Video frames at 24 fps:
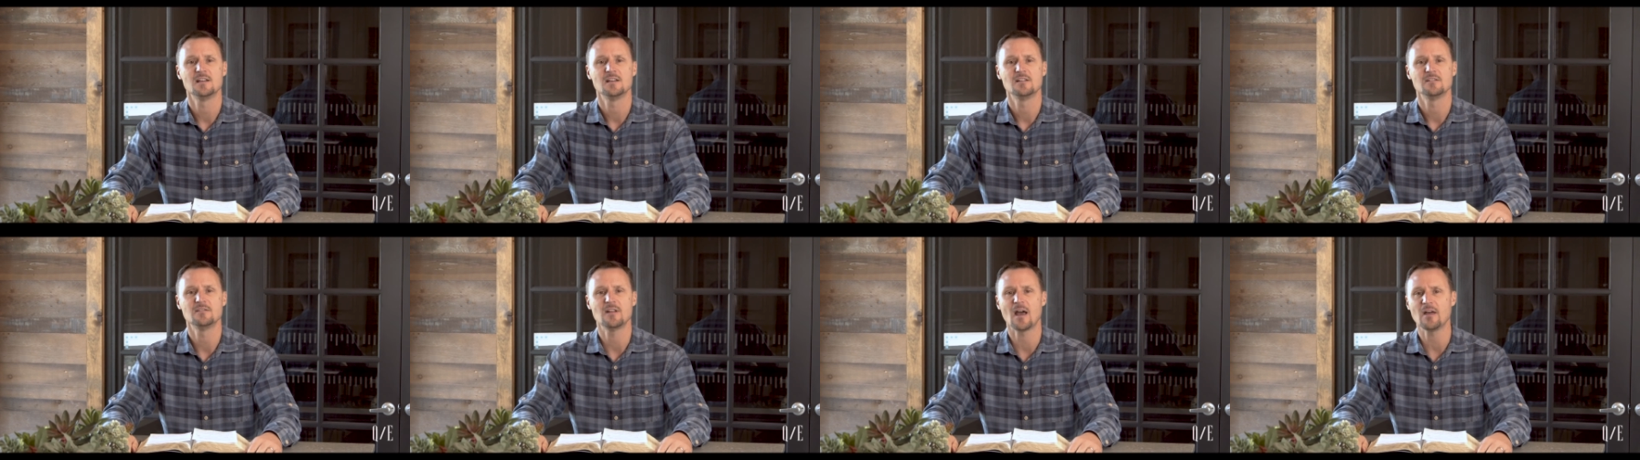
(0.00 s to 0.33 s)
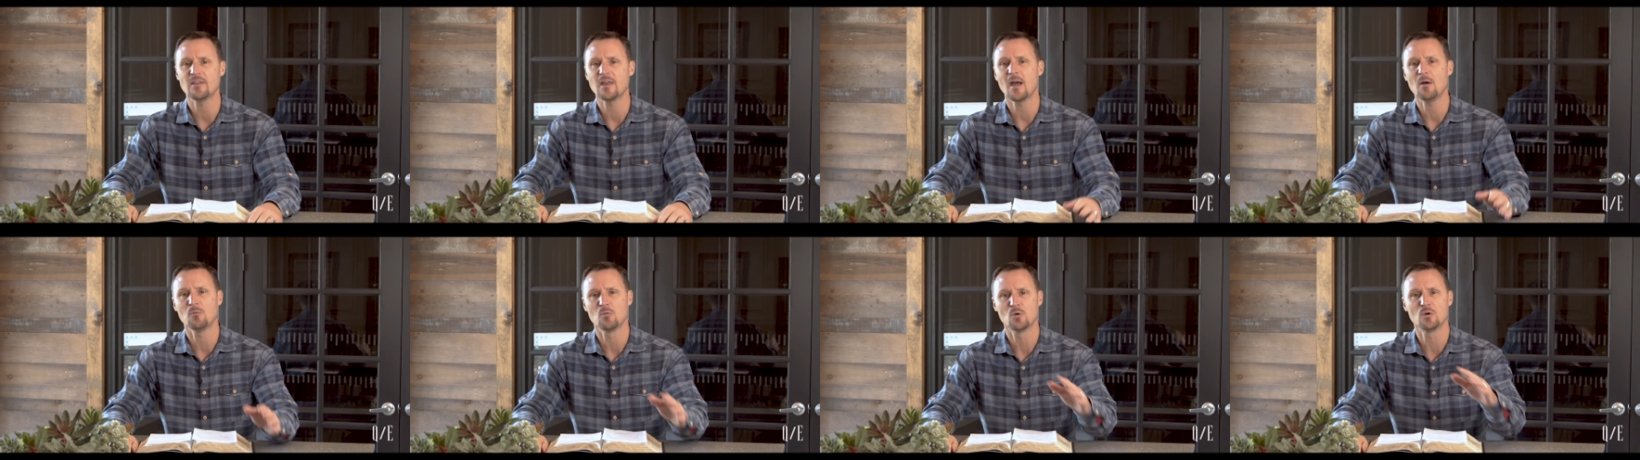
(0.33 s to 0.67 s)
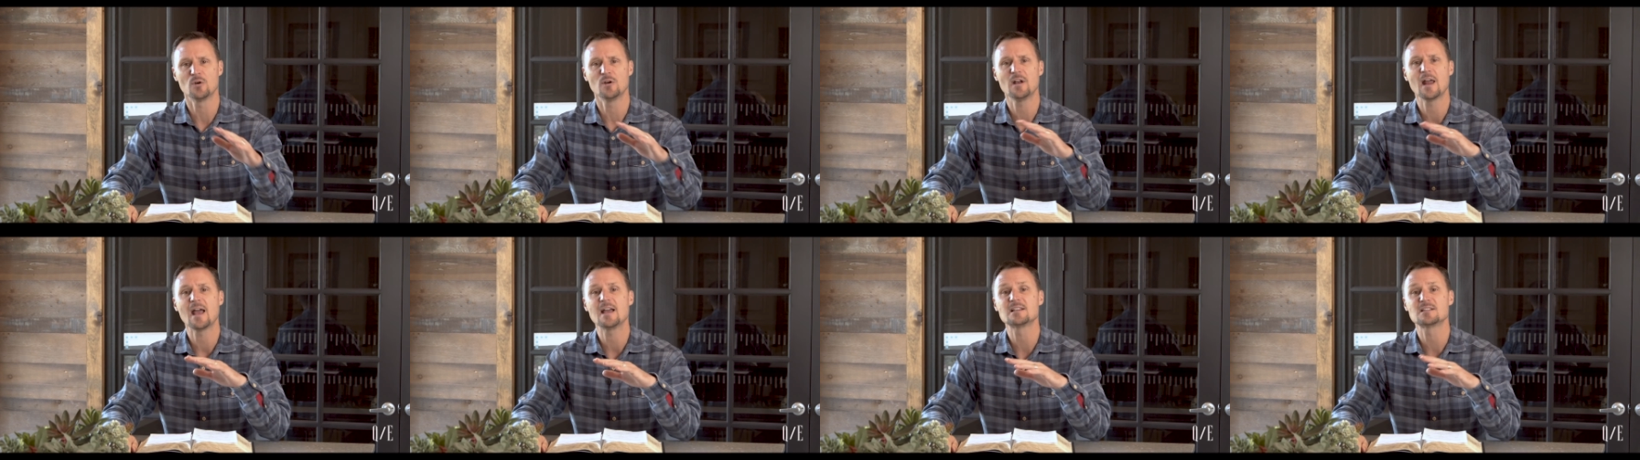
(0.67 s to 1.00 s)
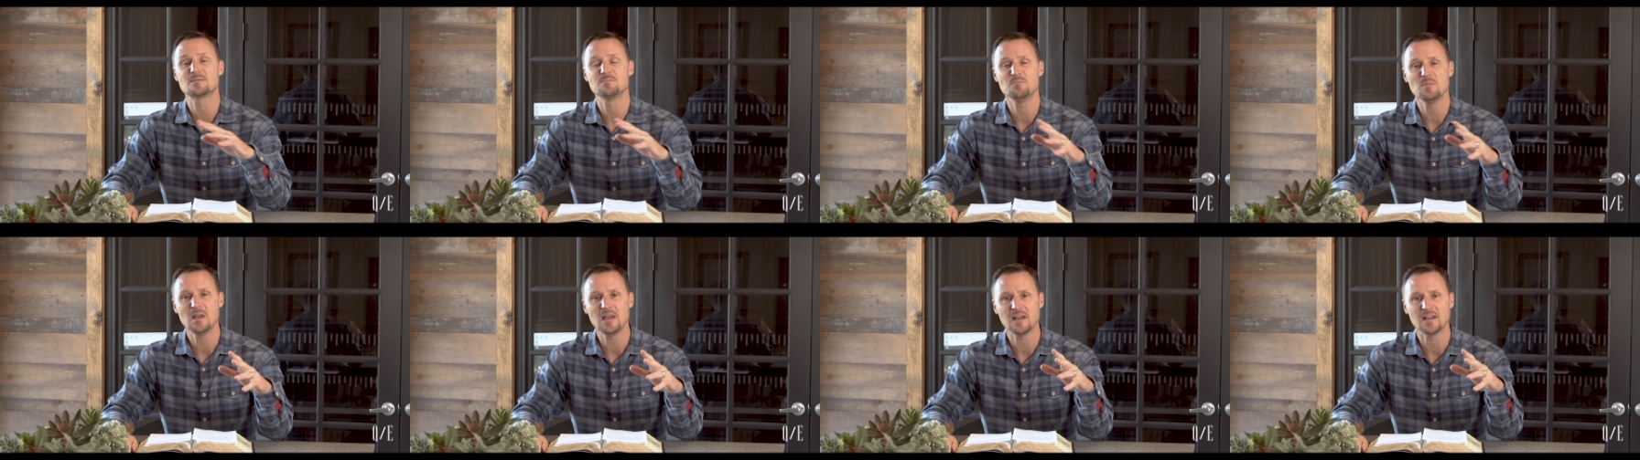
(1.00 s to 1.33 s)
Now that word has
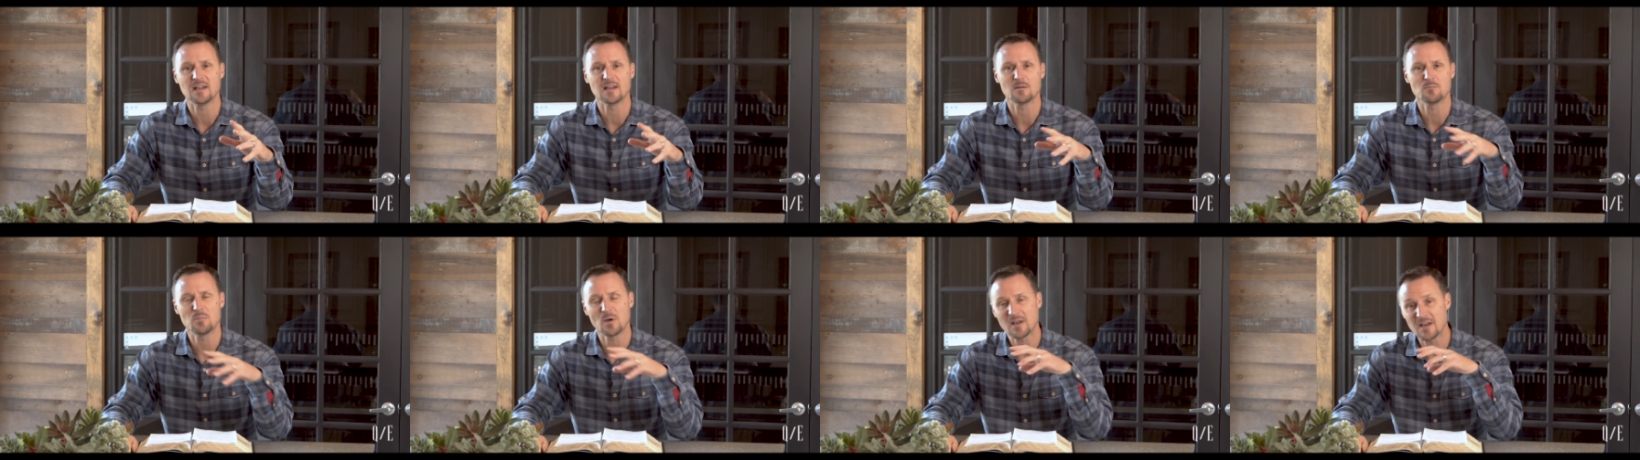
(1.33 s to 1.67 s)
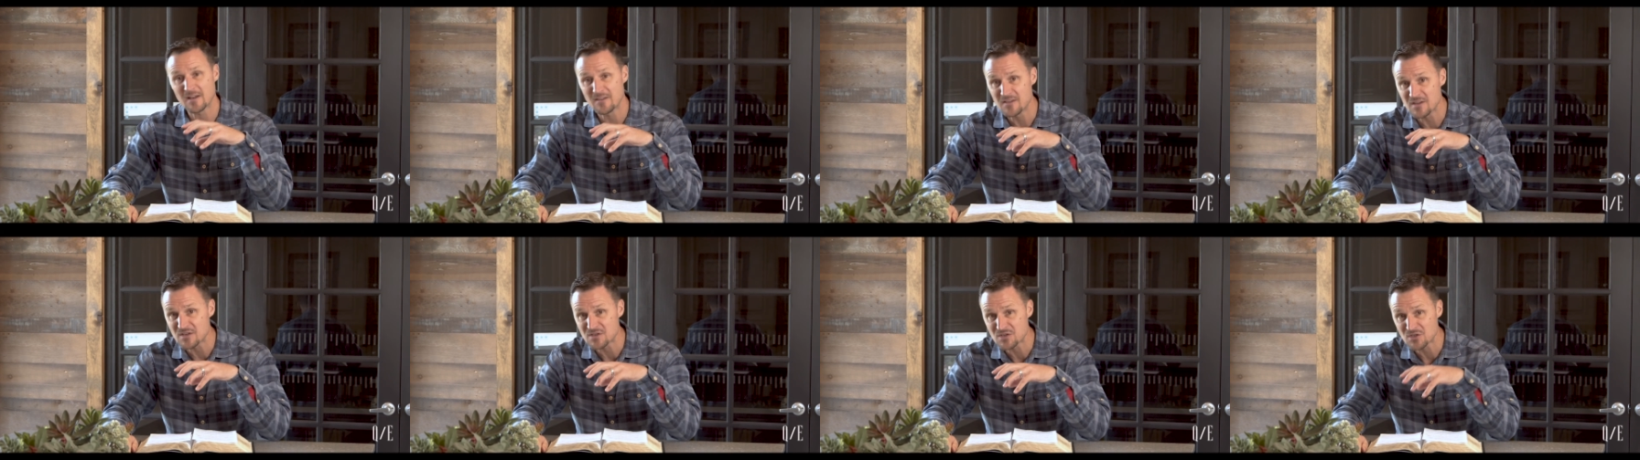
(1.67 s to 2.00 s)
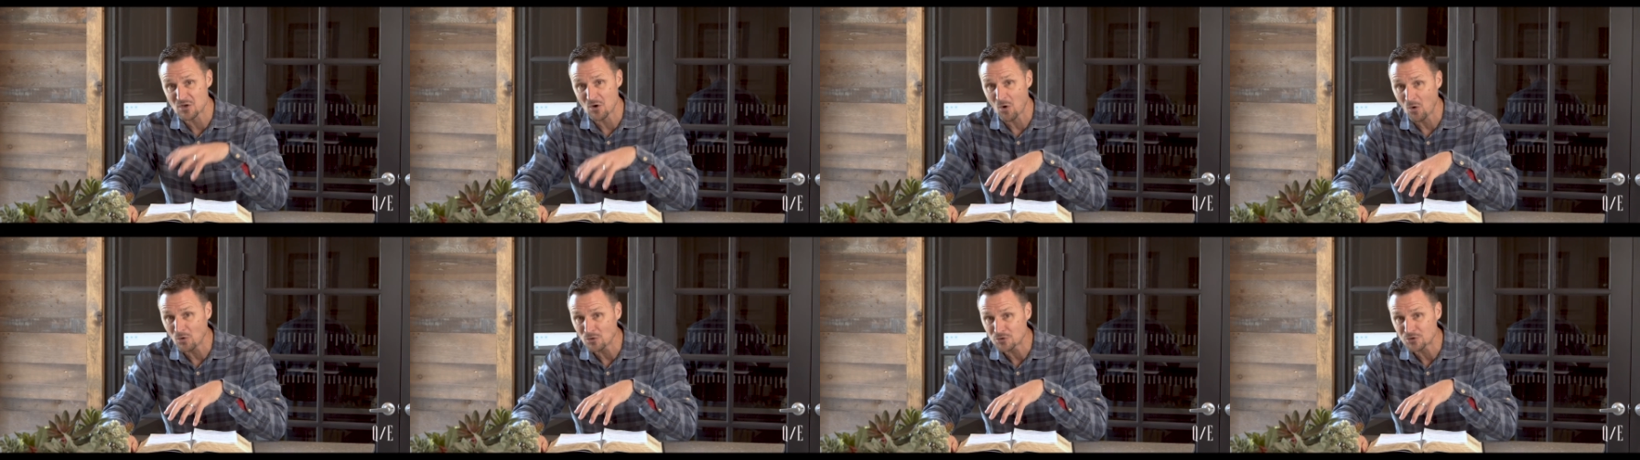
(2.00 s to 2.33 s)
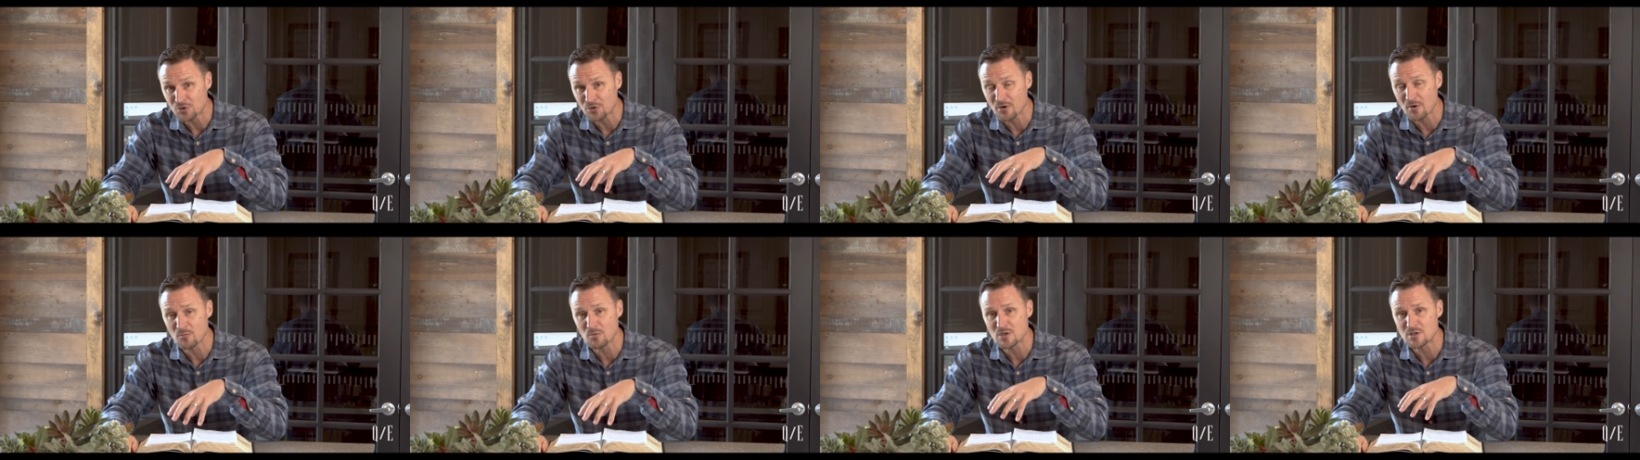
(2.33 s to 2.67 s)
meaning, but in this
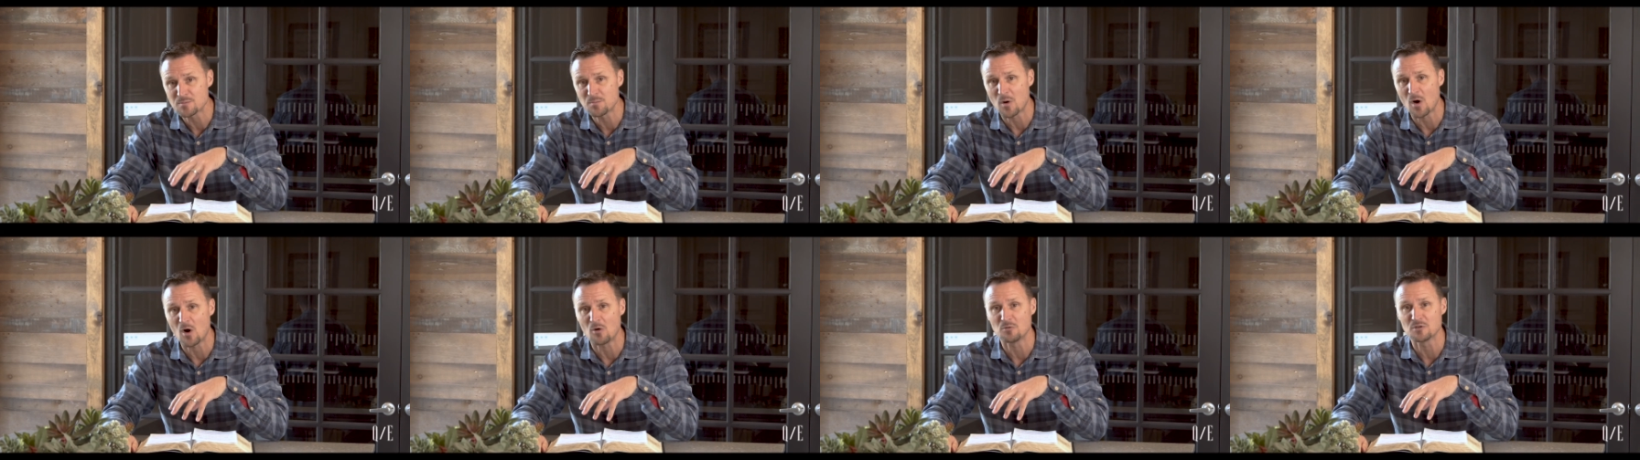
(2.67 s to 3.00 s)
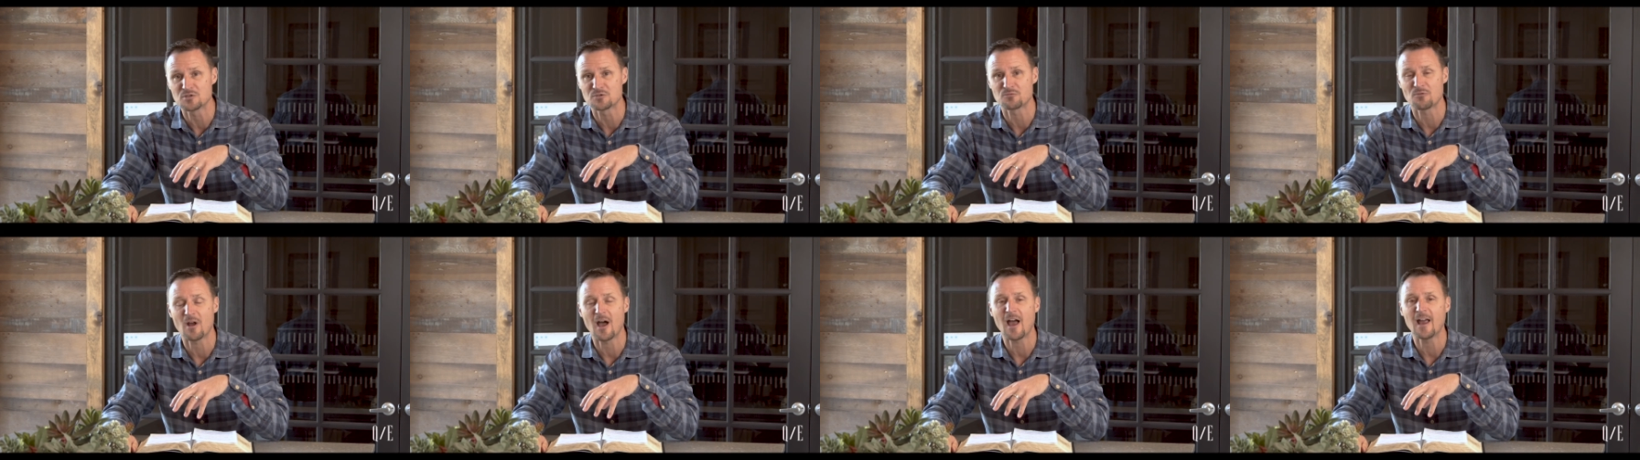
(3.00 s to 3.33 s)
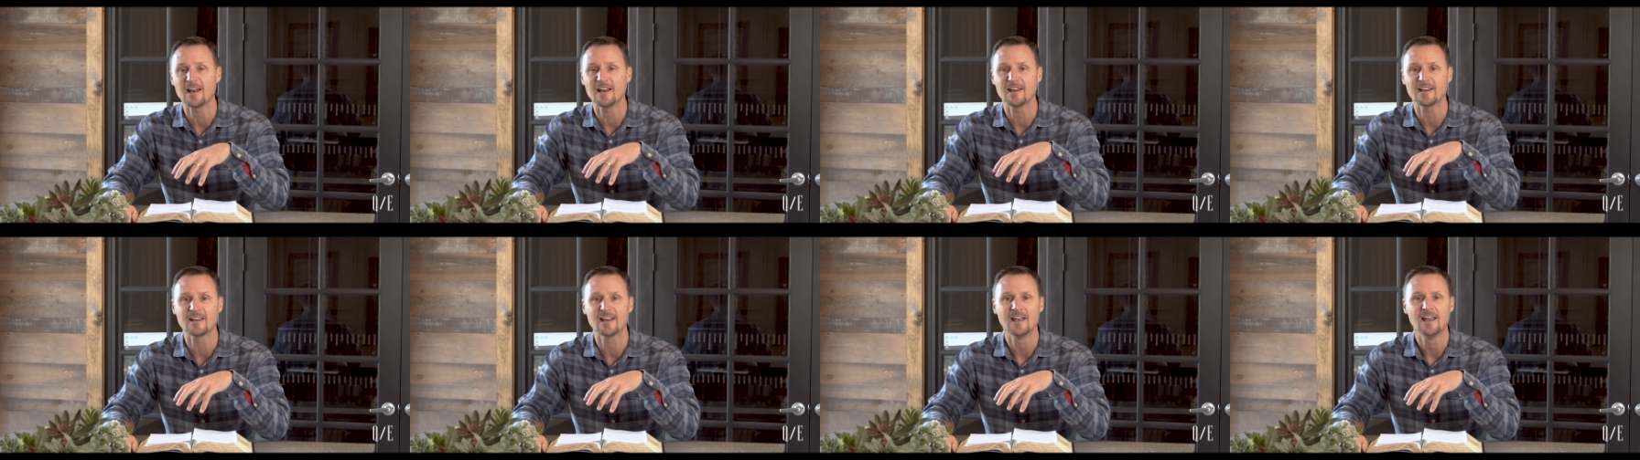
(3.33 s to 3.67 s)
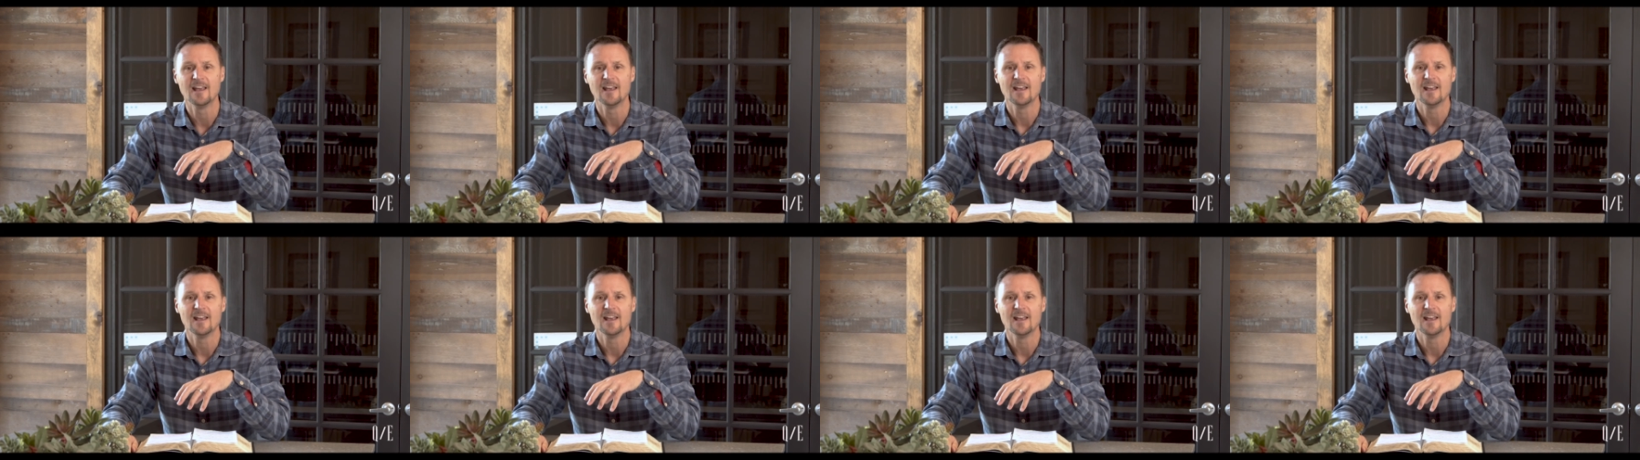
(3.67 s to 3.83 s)
culture in which Paul was writing,